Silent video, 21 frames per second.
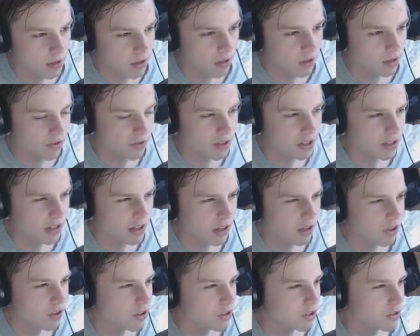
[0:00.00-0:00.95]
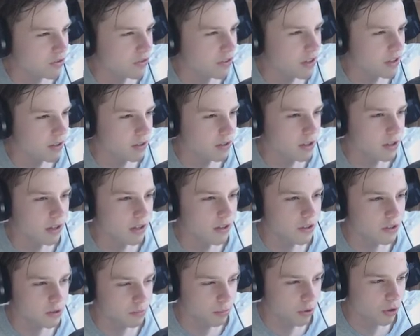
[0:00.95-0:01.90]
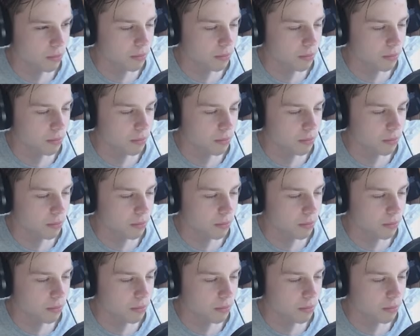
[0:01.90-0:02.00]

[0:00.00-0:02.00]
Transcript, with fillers: Yeah, I think the last bit, the last